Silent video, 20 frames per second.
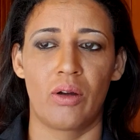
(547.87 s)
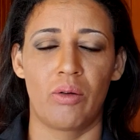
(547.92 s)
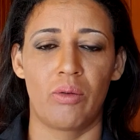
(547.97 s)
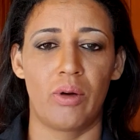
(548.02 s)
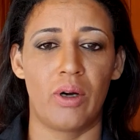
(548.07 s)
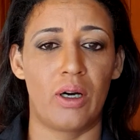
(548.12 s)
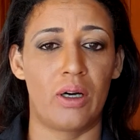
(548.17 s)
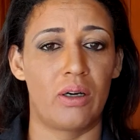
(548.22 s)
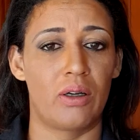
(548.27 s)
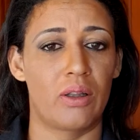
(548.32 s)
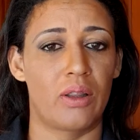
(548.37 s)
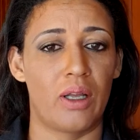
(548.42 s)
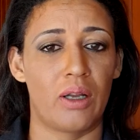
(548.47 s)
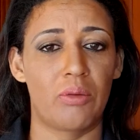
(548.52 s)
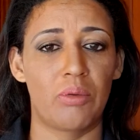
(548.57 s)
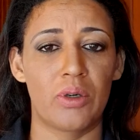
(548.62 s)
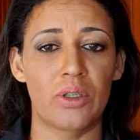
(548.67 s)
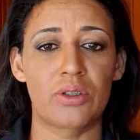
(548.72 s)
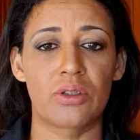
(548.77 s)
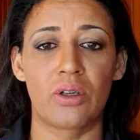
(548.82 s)
Well,
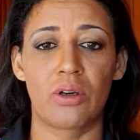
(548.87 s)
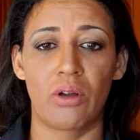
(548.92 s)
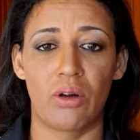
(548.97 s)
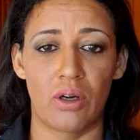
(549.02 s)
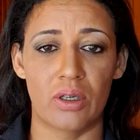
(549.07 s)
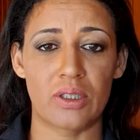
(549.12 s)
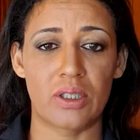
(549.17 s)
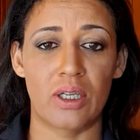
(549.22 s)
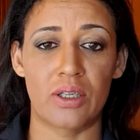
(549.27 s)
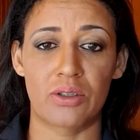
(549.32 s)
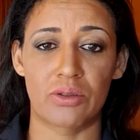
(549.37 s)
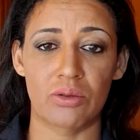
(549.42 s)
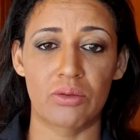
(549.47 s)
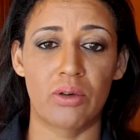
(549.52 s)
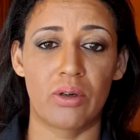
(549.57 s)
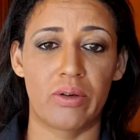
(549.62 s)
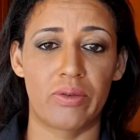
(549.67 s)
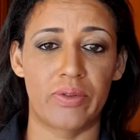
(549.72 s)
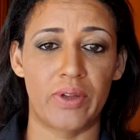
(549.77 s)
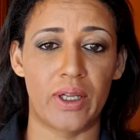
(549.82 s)
that was the last I
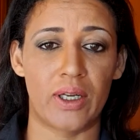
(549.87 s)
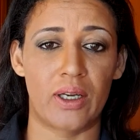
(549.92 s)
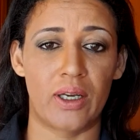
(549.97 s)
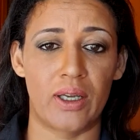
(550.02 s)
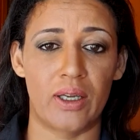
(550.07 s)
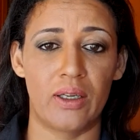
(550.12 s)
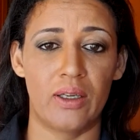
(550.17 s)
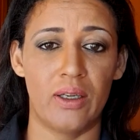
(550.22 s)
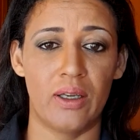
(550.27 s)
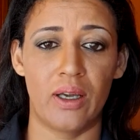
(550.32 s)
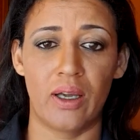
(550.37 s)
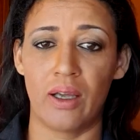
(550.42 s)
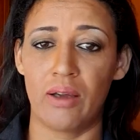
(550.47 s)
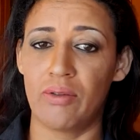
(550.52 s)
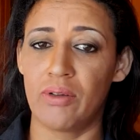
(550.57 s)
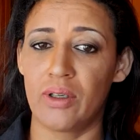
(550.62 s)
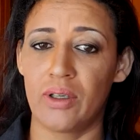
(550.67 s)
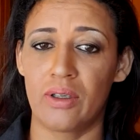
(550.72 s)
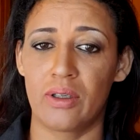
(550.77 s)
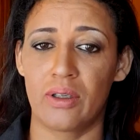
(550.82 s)
saw of that lady. I
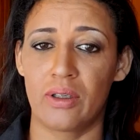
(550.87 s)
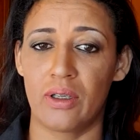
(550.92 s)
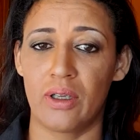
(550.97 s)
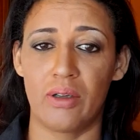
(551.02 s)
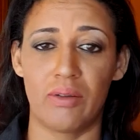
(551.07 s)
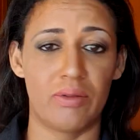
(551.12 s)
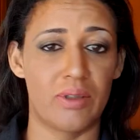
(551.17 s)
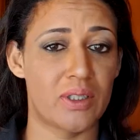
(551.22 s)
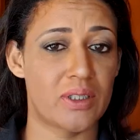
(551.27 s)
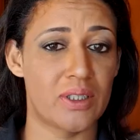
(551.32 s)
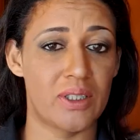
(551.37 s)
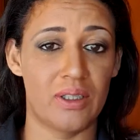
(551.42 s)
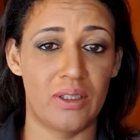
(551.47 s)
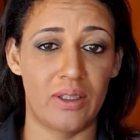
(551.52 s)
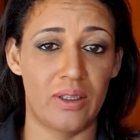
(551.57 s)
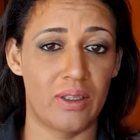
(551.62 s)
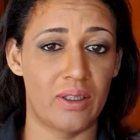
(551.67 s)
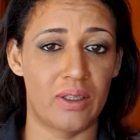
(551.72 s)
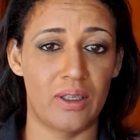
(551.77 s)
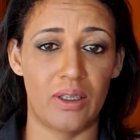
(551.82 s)
haven't ever seen
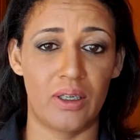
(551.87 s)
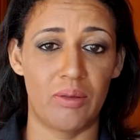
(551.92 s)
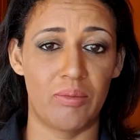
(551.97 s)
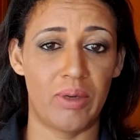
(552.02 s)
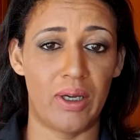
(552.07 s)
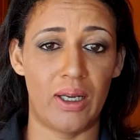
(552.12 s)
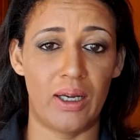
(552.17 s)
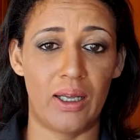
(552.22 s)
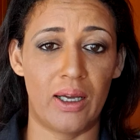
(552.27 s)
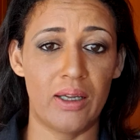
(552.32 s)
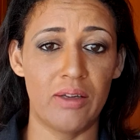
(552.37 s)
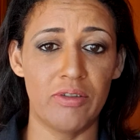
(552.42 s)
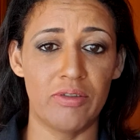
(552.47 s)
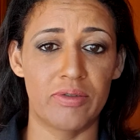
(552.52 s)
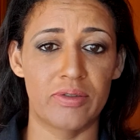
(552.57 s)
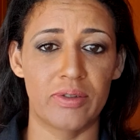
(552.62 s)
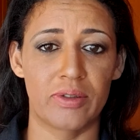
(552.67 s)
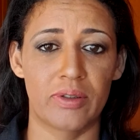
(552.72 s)
her again in my life.